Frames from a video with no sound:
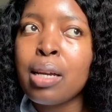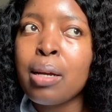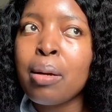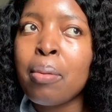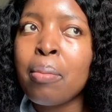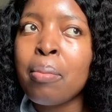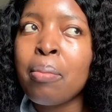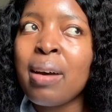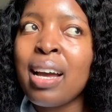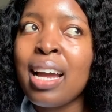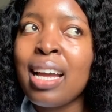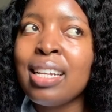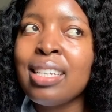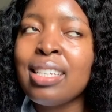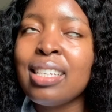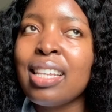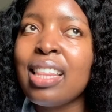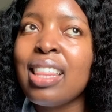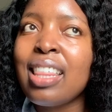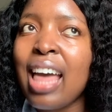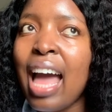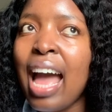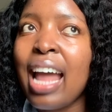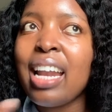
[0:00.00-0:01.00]
But
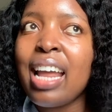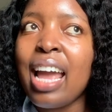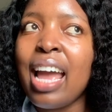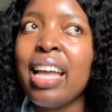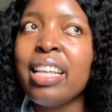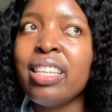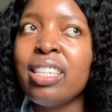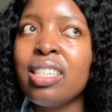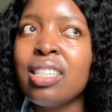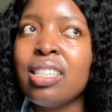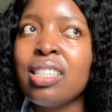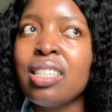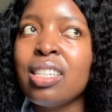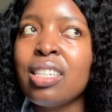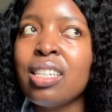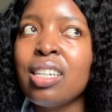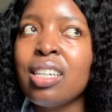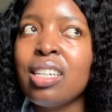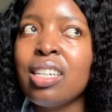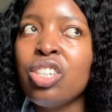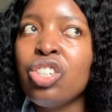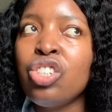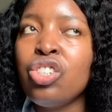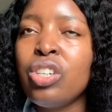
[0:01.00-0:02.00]
that has
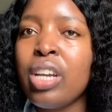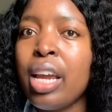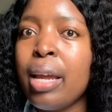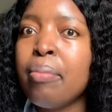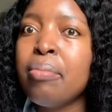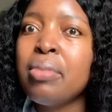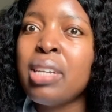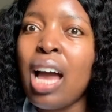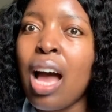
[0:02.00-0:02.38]
shaped